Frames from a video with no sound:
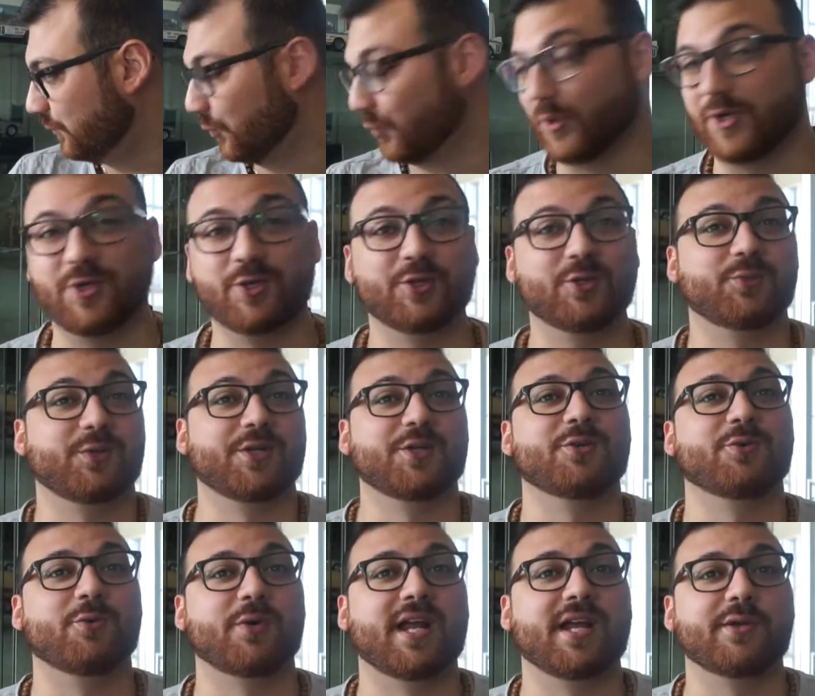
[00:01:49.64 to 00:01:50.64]
when
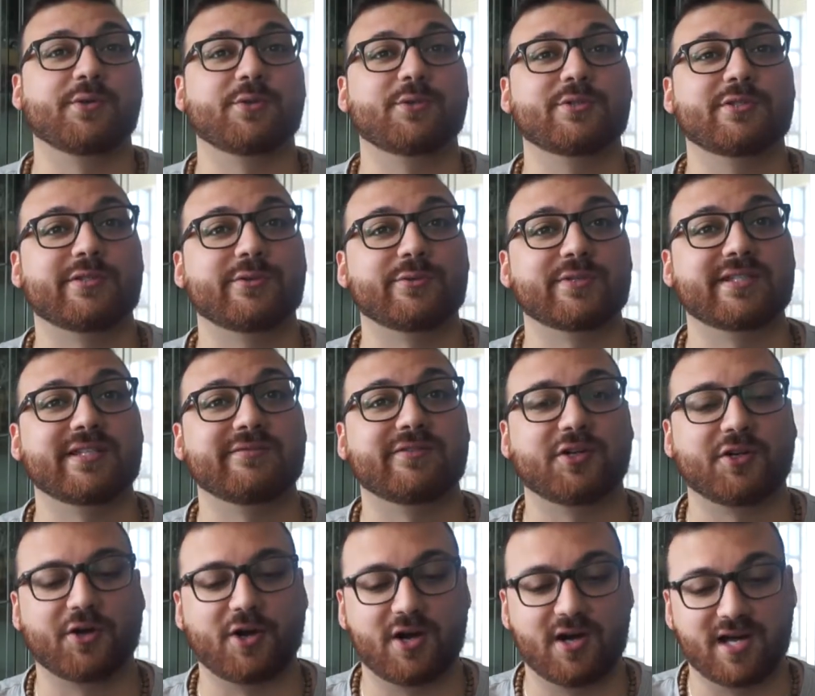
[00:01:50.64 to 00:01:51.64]
I used to receive
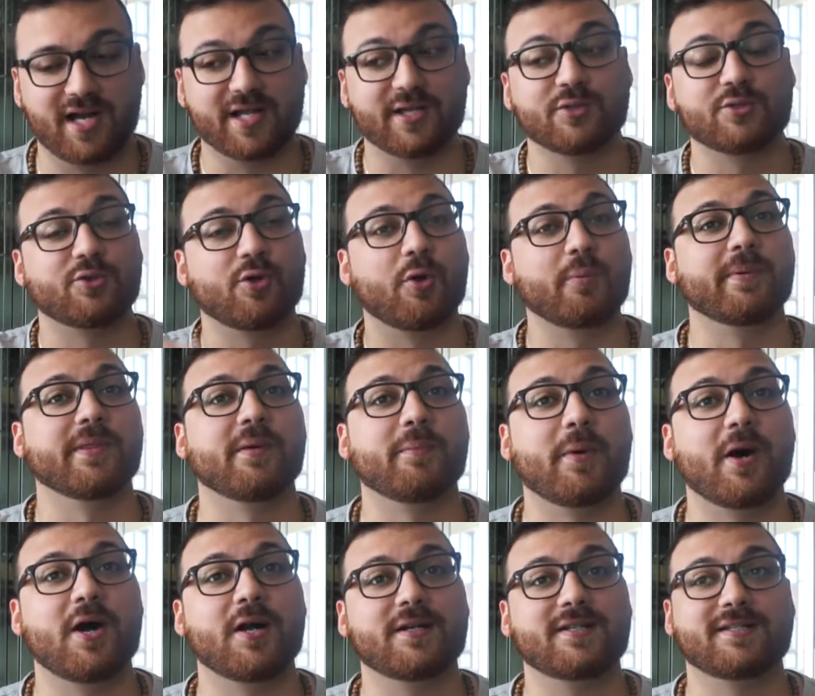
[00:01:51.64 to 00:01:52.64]
a car, I used to open the
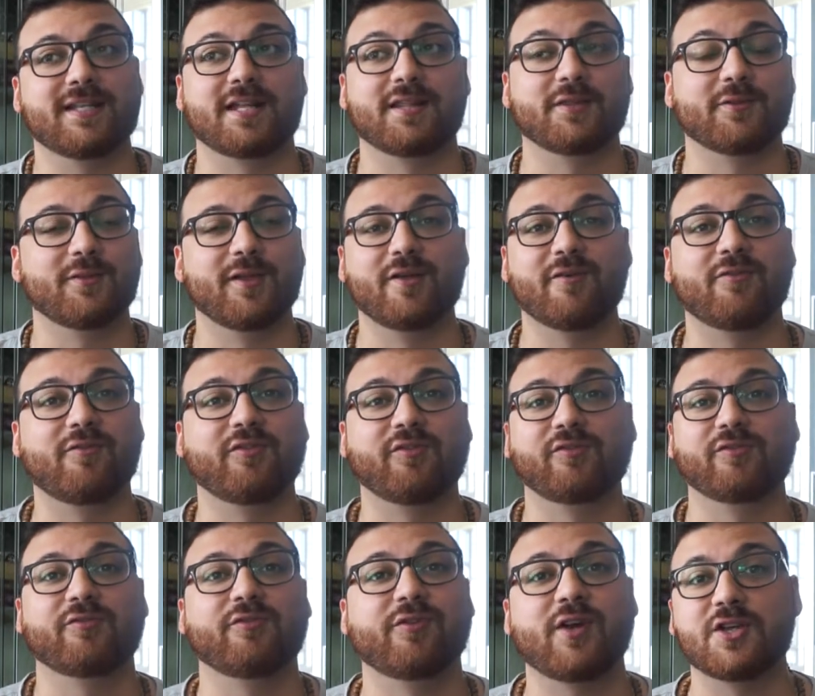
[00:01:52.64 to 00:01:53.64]
box and
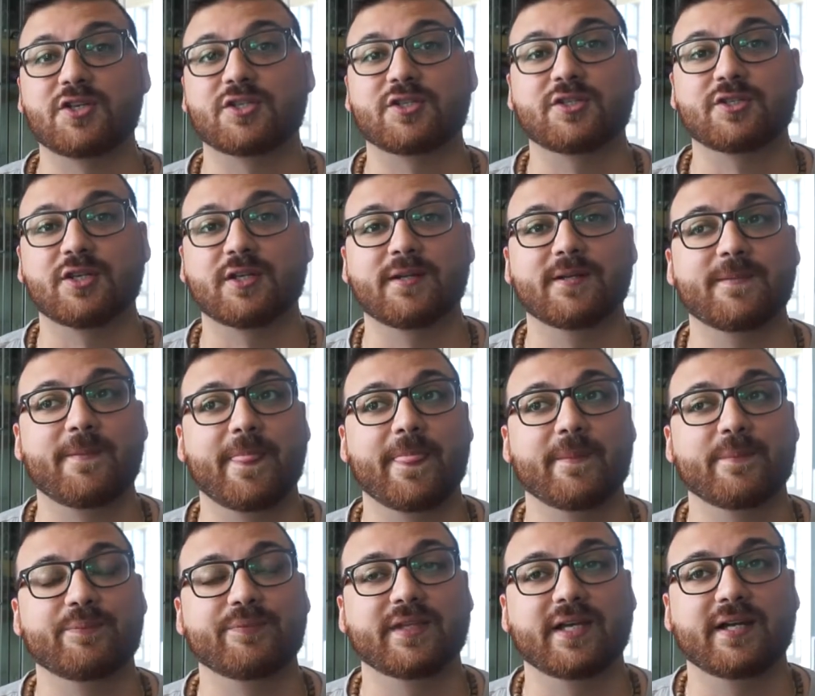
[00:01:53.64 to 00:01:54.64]
fresh
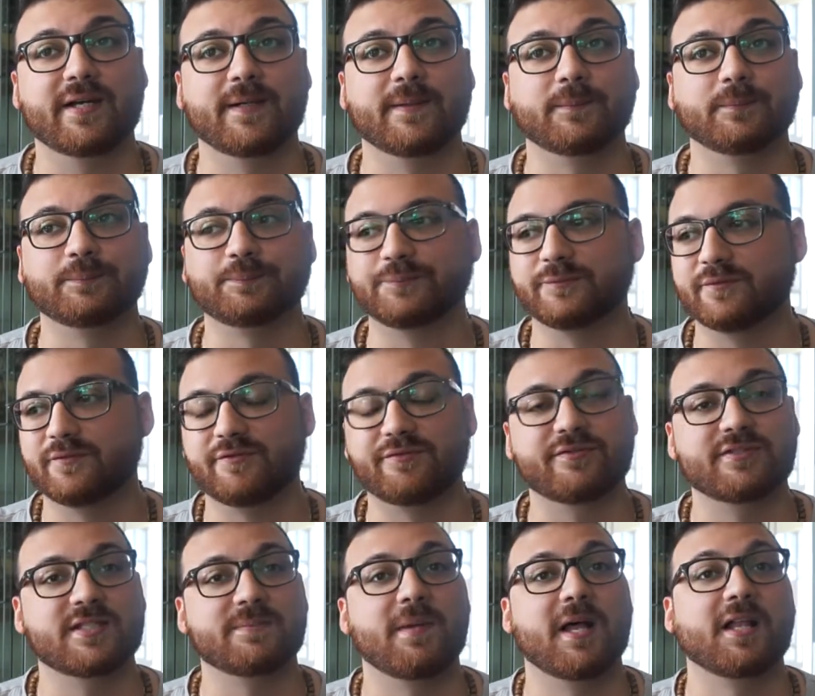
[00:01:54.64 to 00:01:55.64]

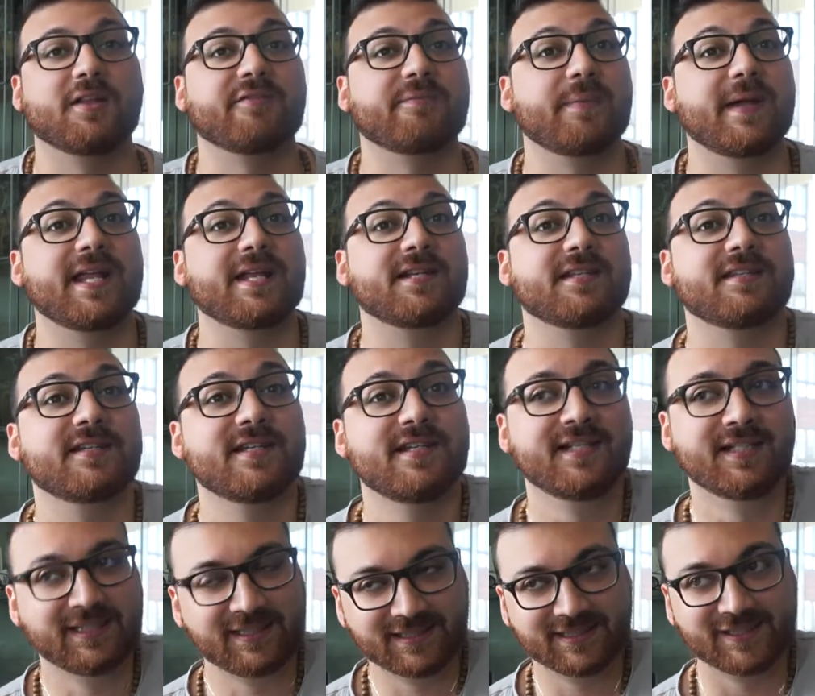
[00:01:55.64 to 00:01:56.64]
smell of paint
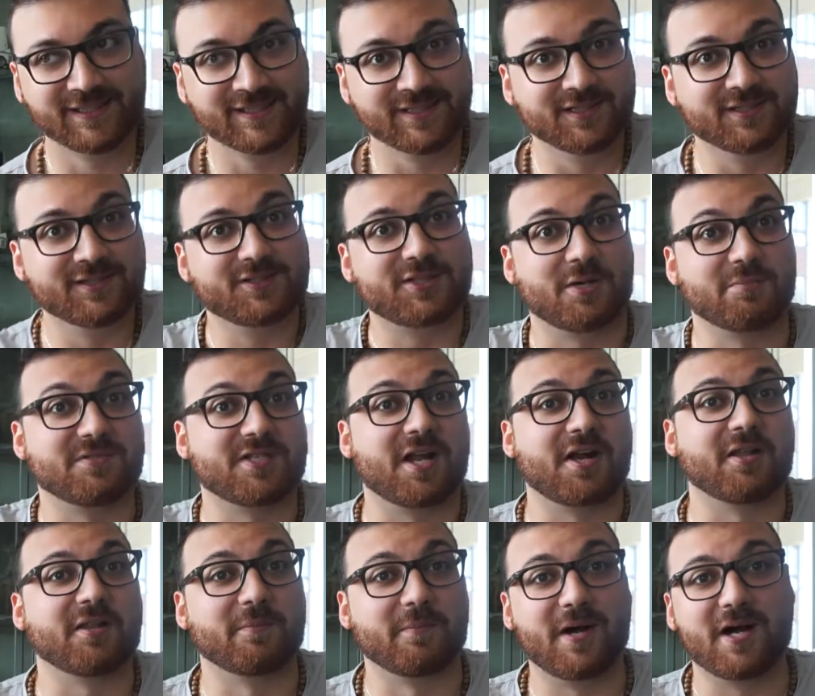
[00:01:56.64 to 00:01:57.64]
comes out
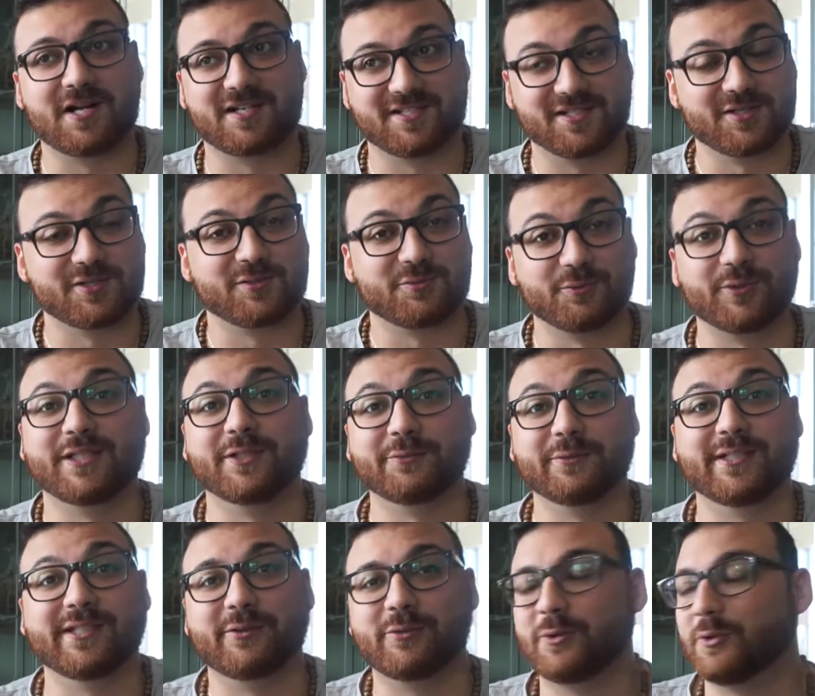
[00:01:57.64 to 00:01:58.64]
of the box, and it's really,
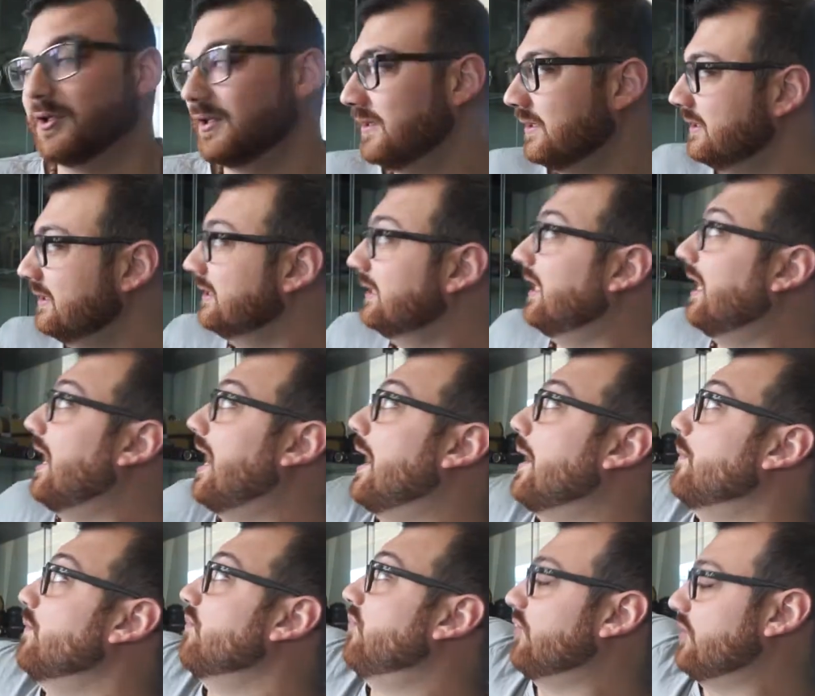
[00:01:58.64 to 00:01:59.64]
really cool.
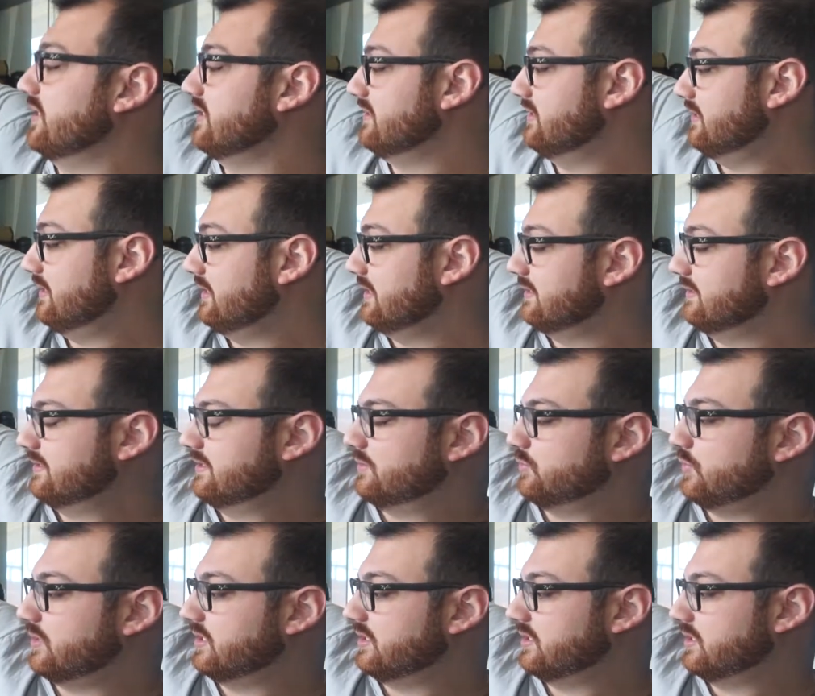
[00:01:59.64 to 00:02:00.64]
For instance,
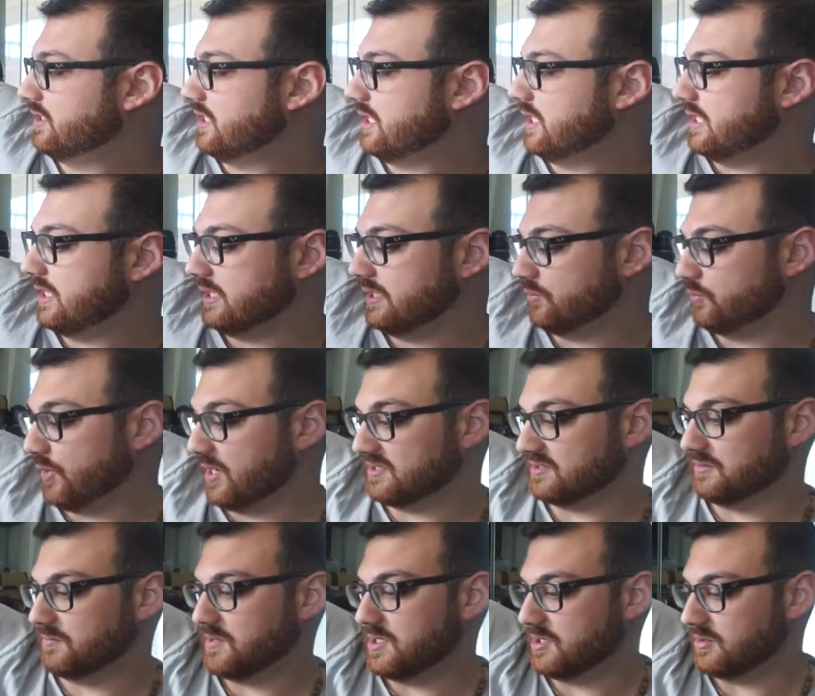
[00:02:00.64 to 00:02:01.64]
one of the
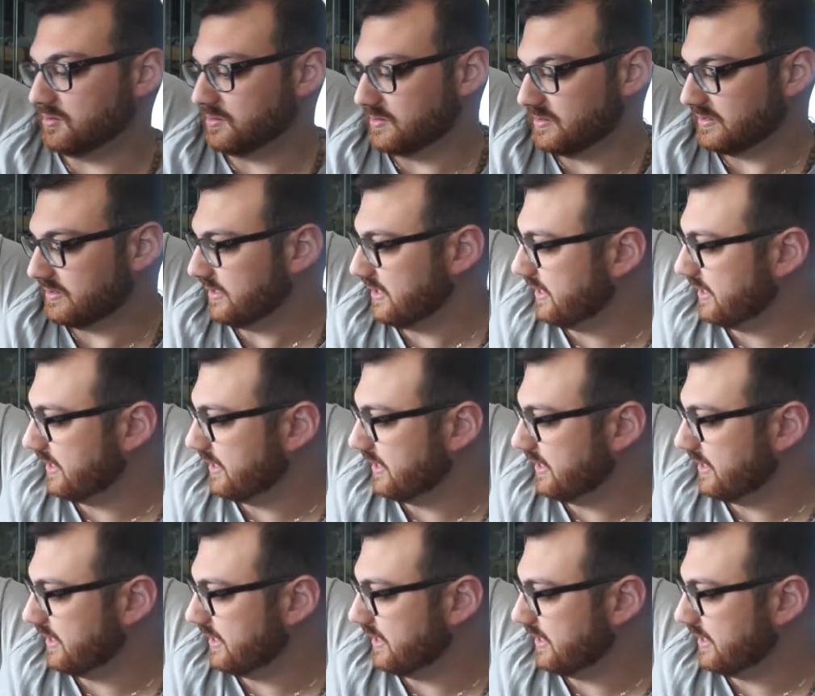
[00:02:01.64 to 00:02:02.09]
resin models